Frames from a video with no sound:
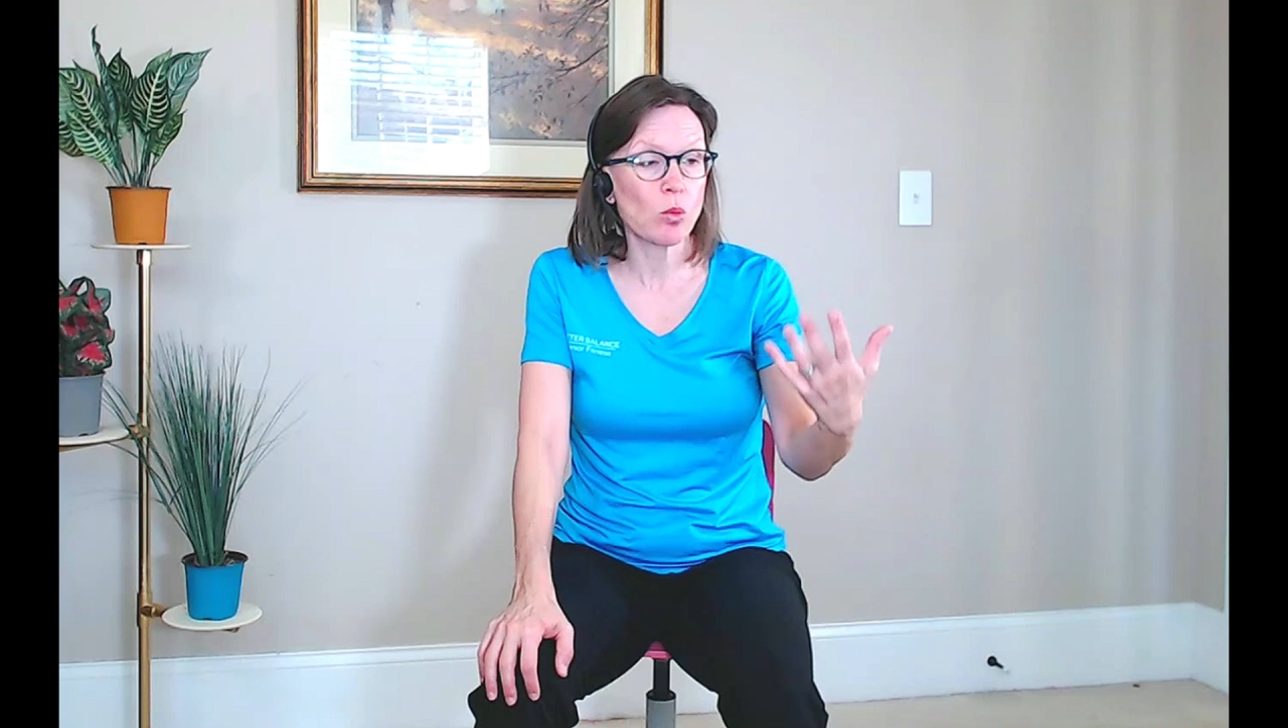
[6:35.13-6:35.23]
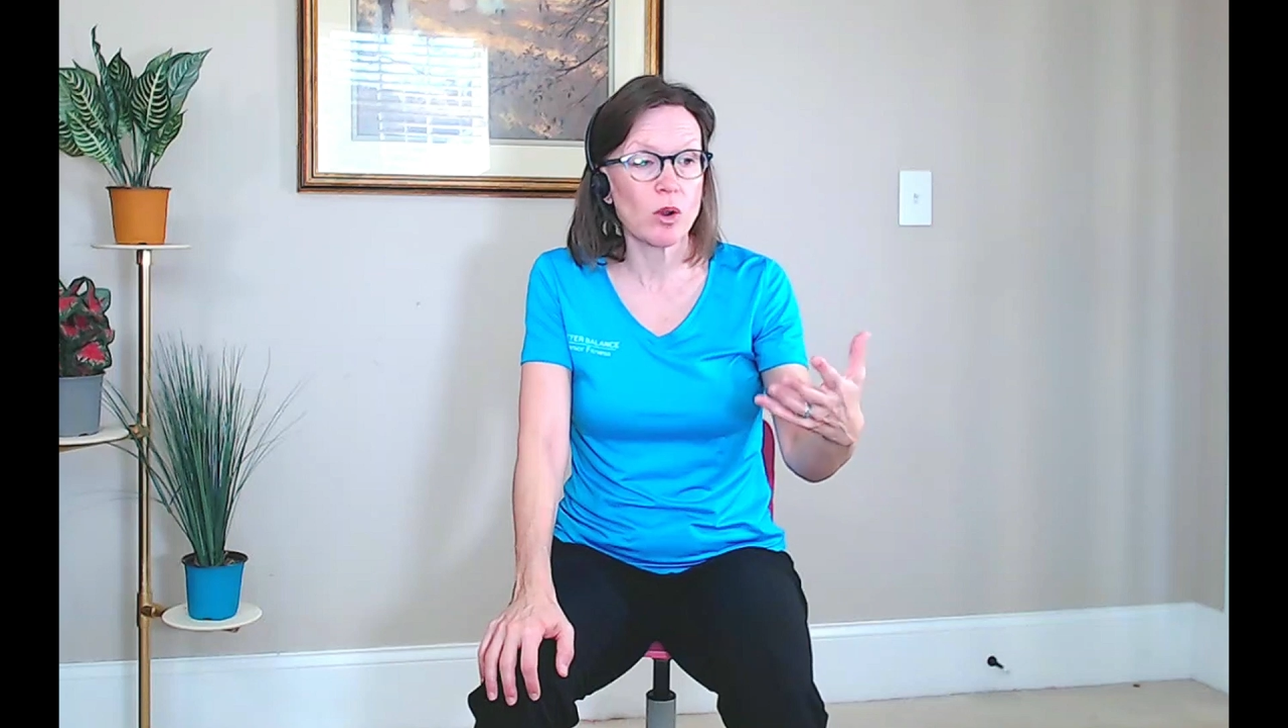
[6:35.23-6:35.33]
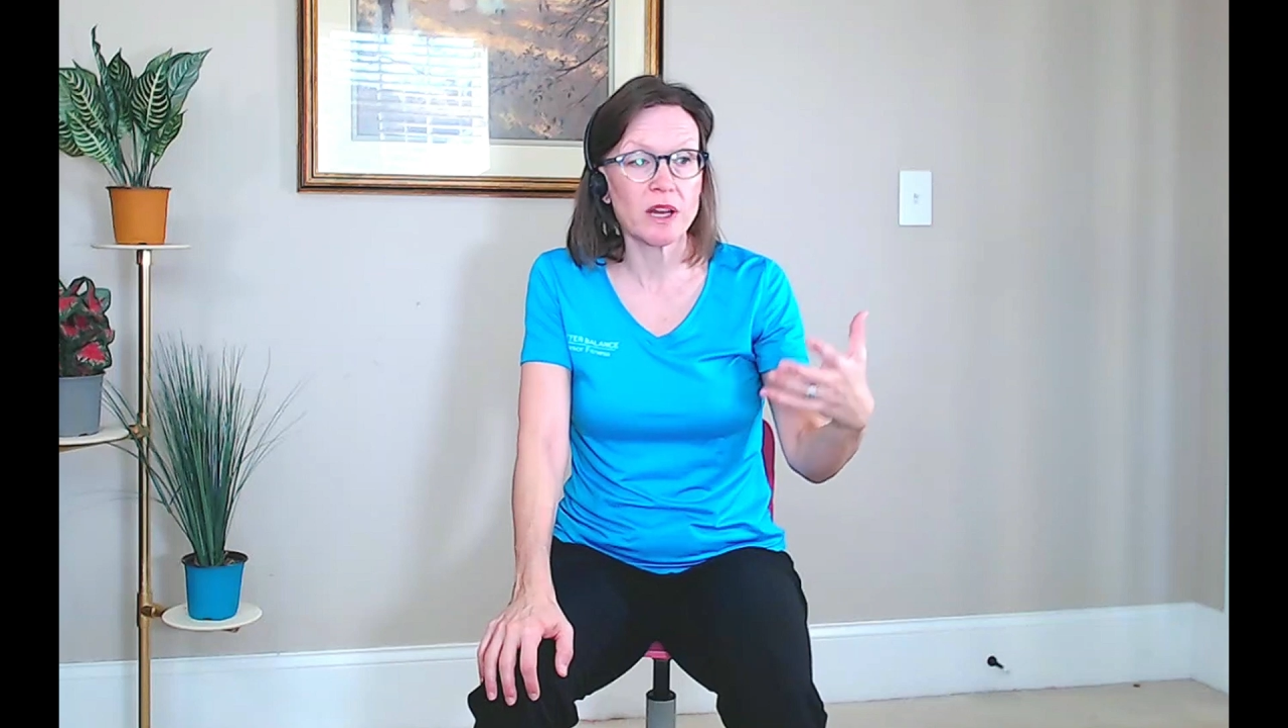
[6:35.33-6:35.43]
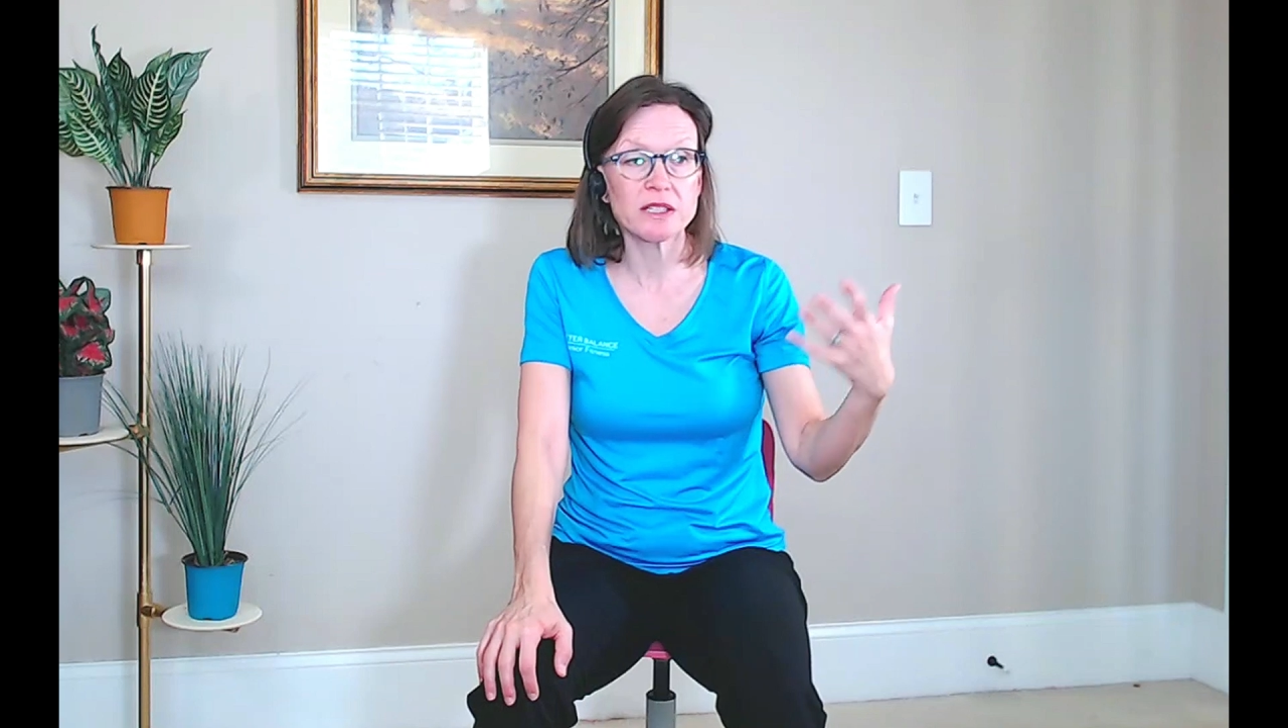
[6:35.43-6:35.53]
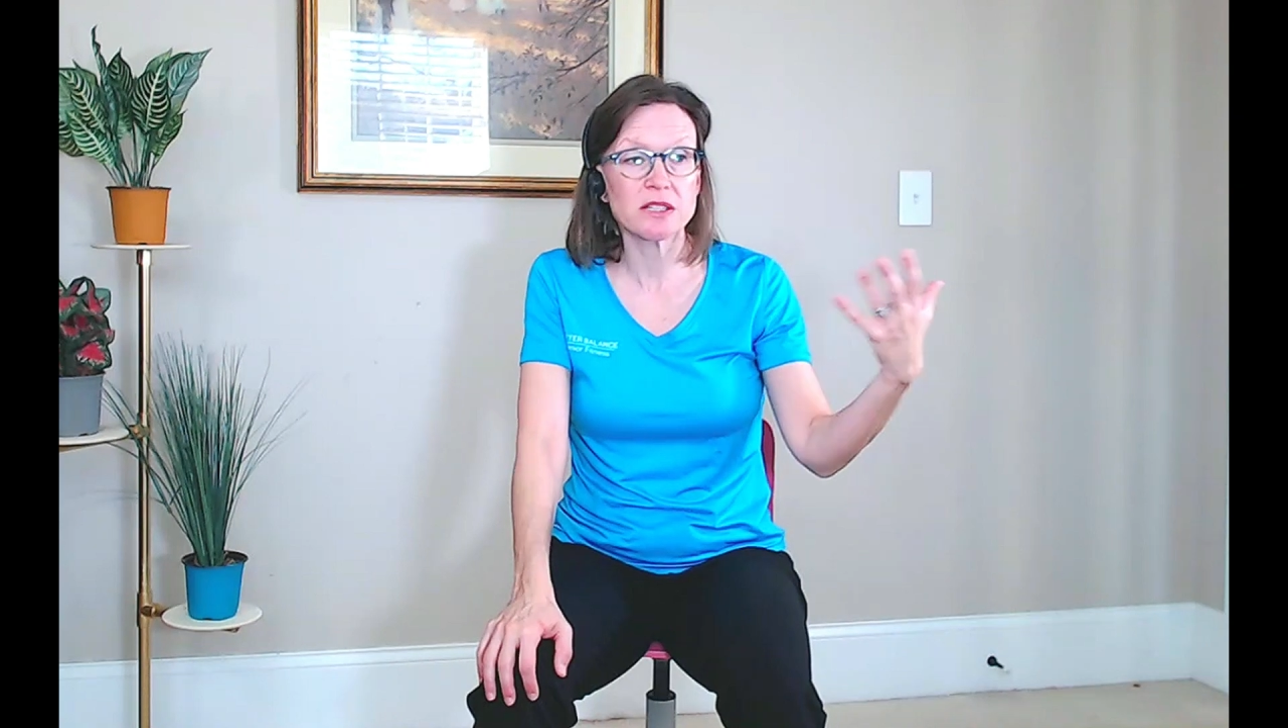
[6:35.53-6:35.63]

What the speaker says: 1